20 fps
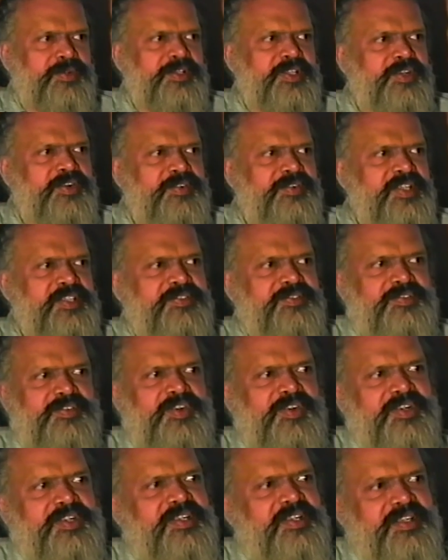They always
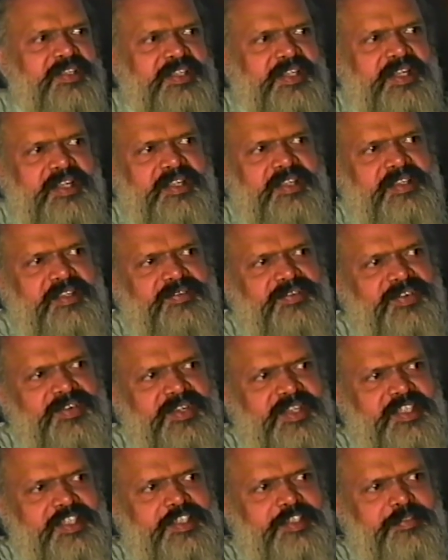walk in the
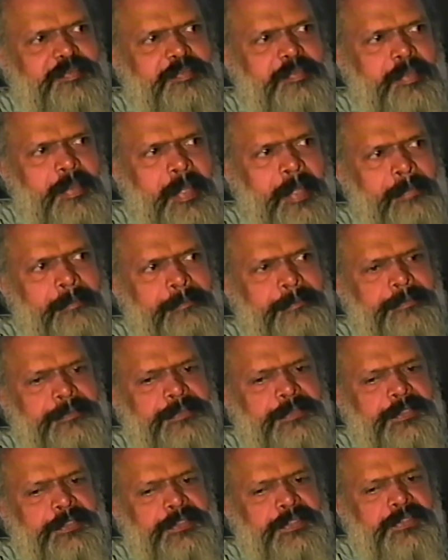forest.
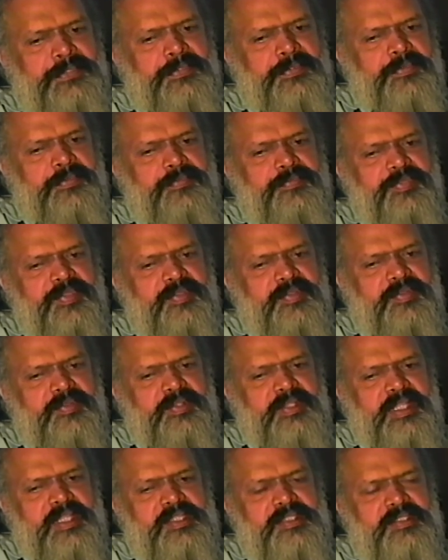So
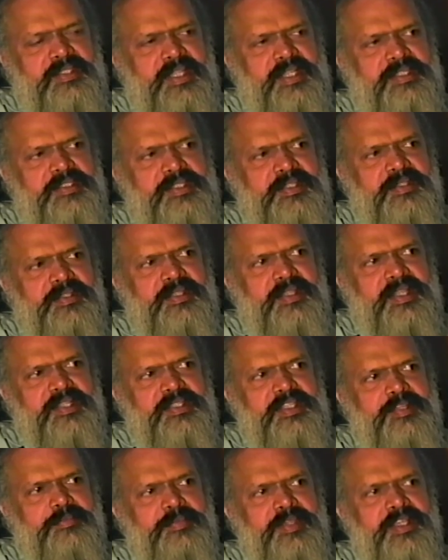that's that
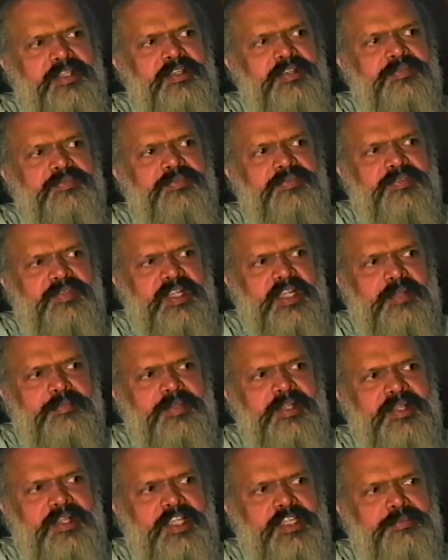image of Rama
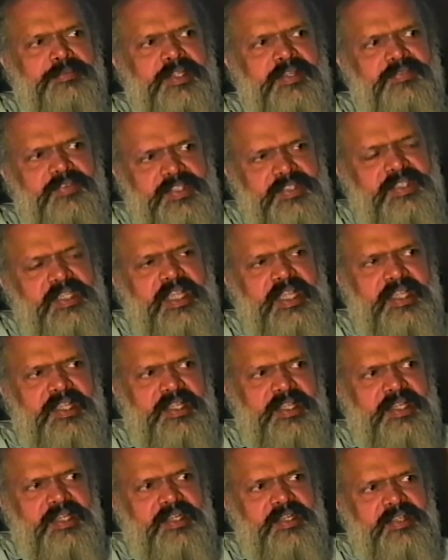and Lakshmana which I
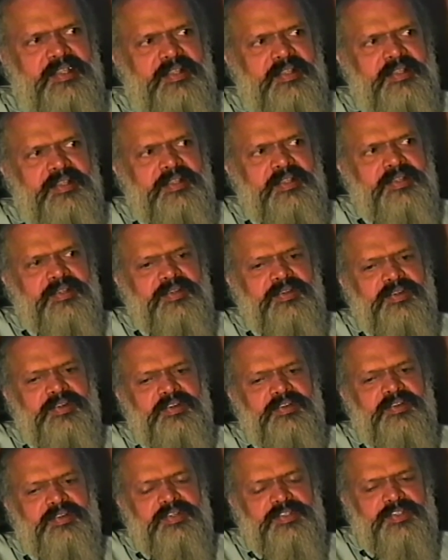had,
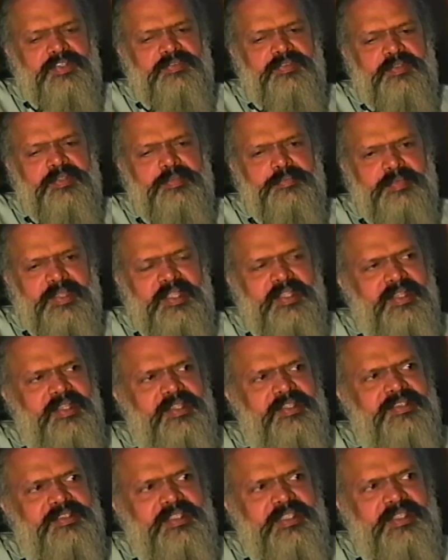also from the
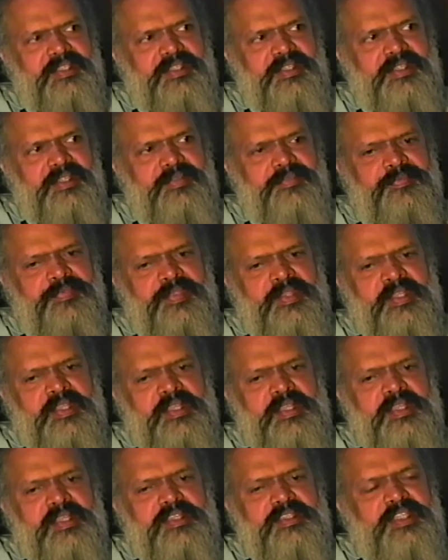paintings and
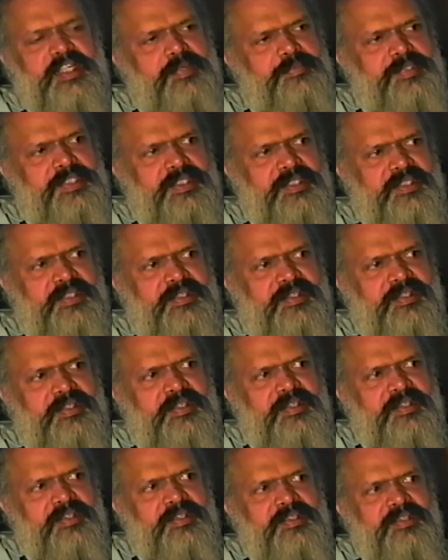sculpture.
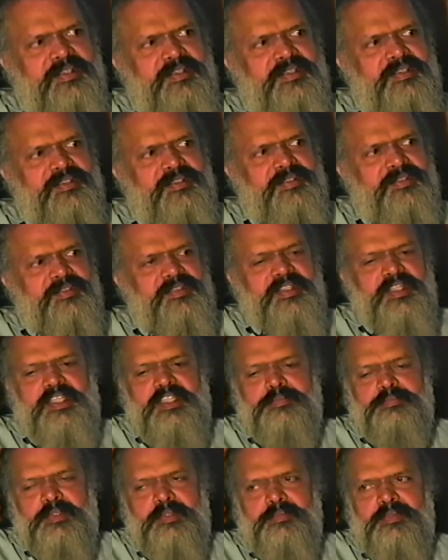So these
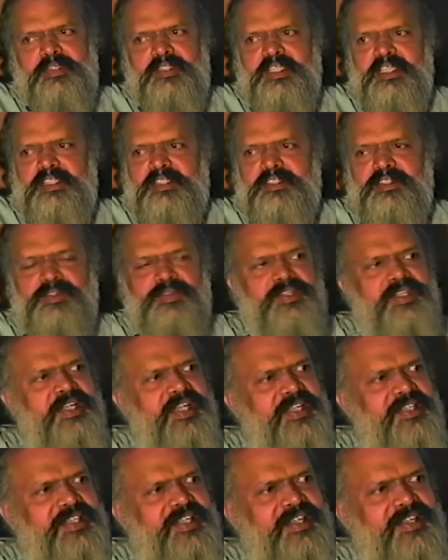people just look
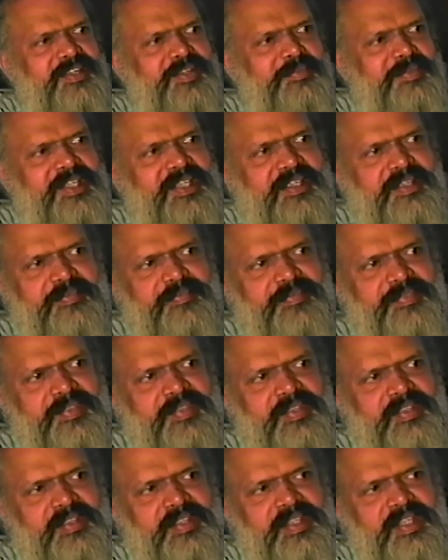like that to me.
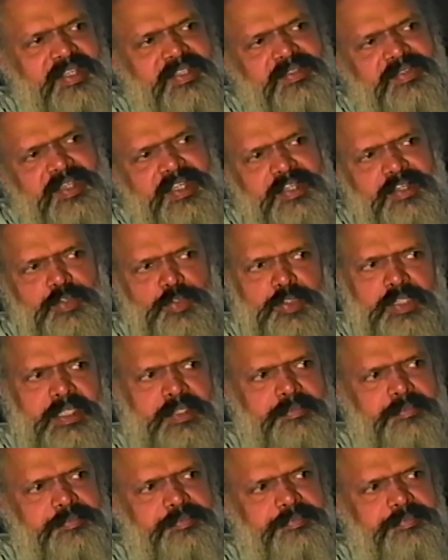That's why I took them.